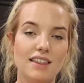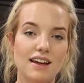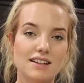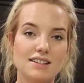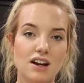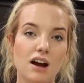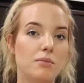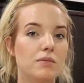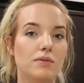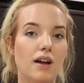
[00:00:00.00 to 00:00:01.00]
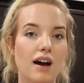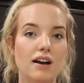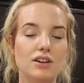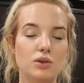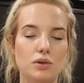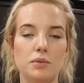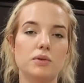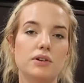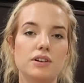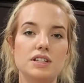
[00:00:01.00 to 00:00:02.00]
That is not a
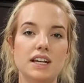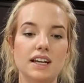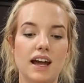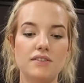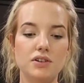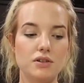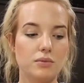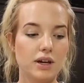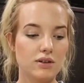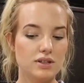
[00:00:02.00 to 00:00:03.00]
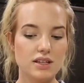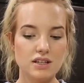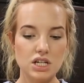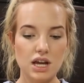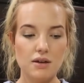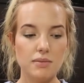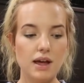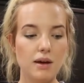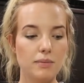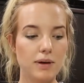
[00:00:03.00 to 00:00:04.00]
normal routine after we go to the gym,
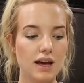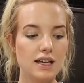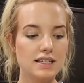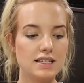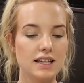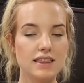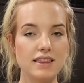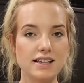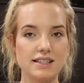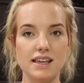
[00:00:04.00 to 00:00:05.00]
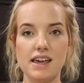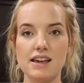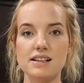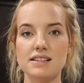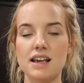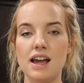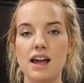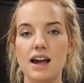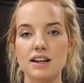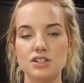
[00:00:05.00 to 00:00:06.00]
but this is.
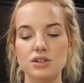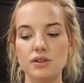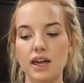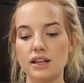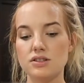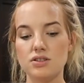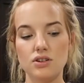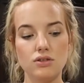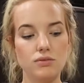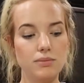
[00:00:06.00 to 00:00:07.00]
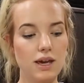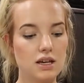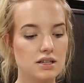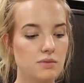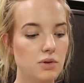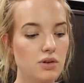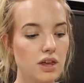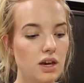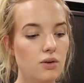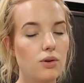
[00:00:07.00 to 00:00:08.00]
I do like to make a
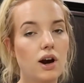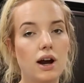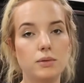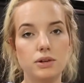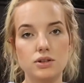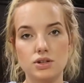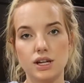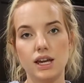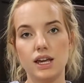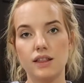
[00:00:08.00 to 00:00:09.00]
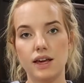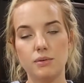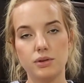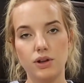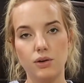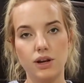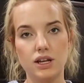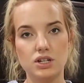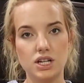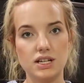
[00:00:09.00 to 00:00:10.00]
smoothie, or I will usually eat like a bologna
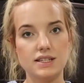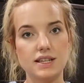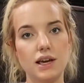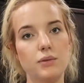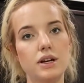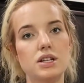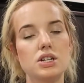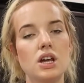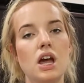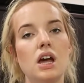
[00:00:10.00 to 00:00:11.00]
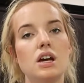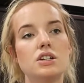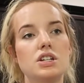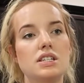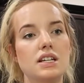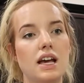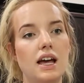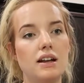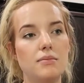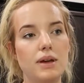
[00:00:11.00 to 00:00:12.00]
and cheese sandwich just to
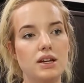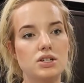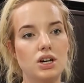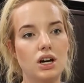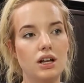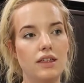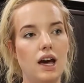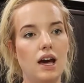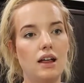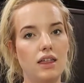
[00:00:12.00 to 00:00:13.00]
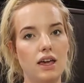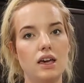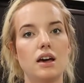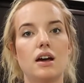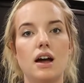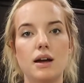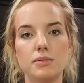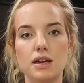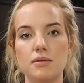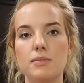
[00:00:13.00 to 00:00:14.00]
kind of make sure that like I'm
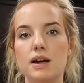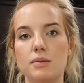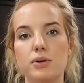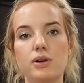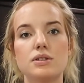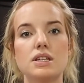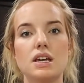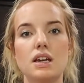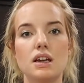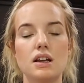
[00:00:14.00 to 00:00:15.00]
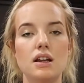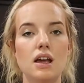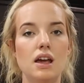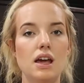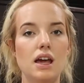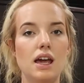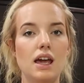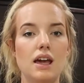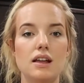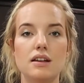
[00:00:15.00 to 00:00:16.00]
getting my protein
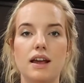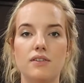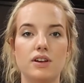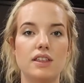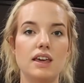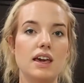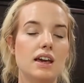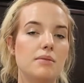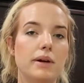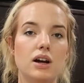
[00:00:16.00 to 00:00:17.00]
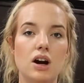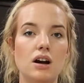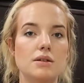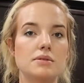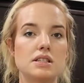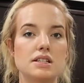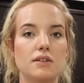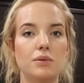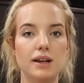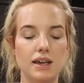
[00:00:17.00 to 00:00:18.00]
and everything in, my carbs and
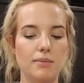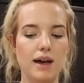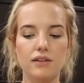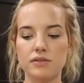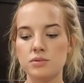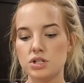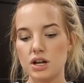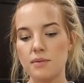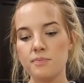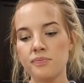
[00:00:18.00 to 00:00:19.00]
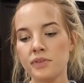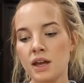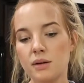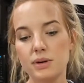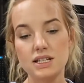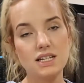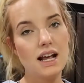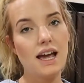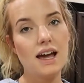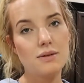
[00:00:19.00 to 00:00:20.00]
stuff when I get back from the gym. But
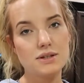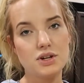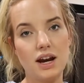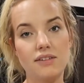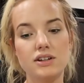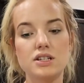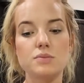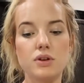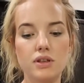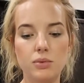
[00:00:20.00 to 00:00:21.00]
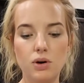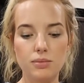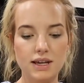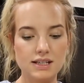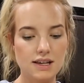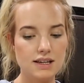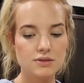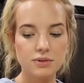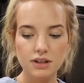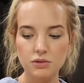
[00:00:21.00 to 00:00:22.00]
today I was craving a smoothie bowl because it is
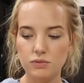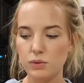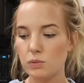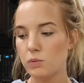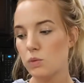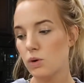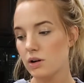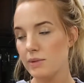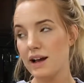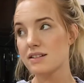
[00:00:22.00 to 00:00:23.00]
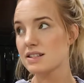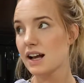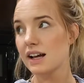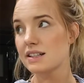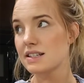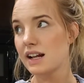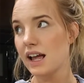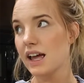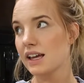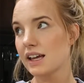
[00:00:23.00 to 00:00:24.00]
really warm outside
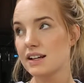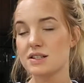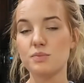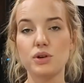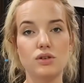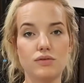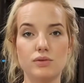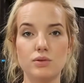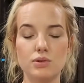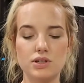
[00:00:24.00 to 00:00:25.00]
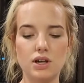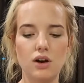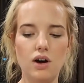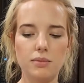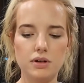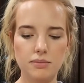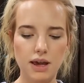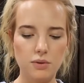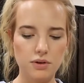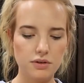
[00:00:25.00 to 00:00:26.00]
today and it's beautiful, so I'm gonna
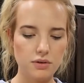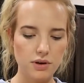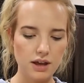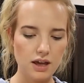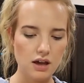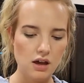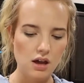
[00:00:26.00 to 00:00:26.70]
make one real quick.